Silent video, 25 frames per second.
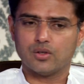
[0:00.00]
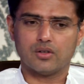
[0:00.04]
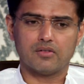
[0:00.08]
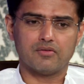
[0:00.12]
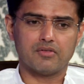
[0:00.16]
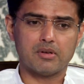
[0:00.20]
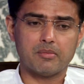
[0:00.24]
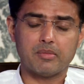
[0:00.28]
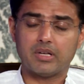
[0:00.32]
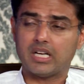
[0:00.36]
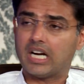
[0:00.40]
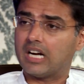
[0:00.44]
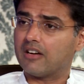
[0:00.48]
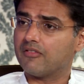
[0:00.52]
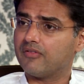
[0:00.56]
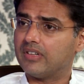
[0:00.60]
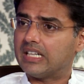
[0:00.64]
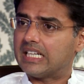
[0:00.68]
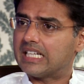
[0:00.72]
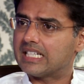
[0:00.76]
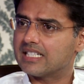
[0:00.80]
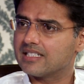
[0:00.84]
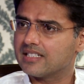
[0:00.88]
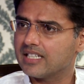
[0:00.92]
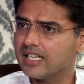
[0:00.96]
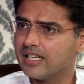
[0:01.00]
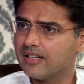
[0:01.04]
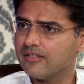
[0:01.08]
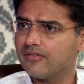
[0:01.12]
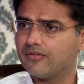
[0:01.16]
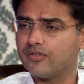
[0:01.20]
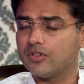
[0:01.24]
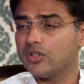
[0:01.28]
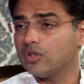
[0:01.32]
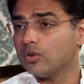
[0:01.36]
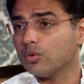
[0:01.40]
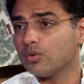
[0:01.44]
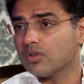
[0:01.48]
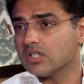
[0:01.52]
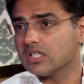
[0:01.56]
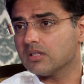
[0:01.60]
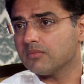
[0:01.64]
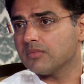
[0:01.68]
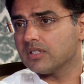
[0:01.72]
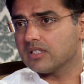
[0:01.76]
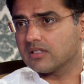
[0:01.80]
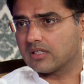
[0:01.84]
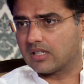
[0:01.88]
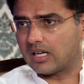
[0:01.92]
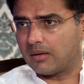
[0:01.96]
women aren't feeling safe, tourism
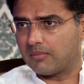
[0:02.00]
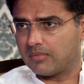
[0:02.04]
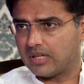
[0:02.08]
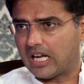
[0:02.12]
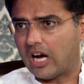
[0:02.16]
has come